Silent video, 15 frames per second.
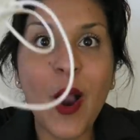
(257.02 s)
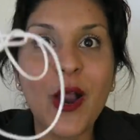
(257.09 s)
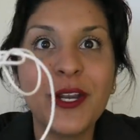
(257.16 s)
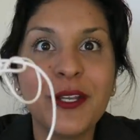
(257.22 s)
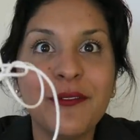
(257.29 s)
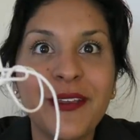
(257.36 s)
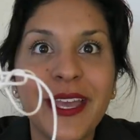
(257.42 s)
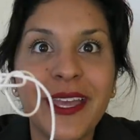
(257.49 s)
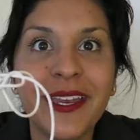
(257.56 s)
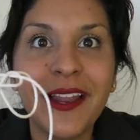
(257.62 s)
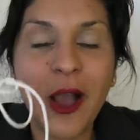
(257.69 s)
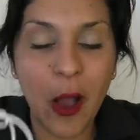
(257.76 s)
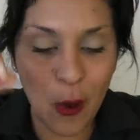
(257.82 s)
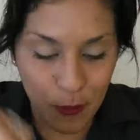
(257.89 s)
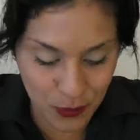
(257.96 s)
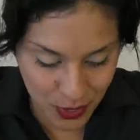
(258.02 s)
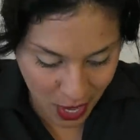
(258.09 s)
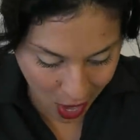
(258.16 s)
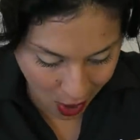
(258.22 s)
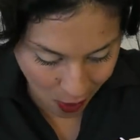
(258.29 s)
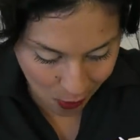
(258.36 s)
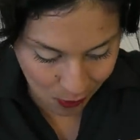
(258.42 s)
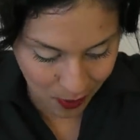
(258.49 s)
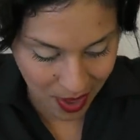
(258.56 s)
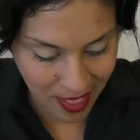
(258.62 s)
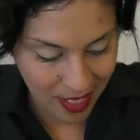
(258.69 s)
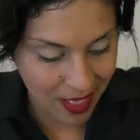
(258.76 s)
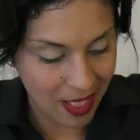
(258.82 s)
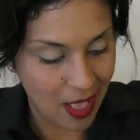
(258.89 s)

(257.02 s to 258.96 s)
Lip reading: part of it? Oh no.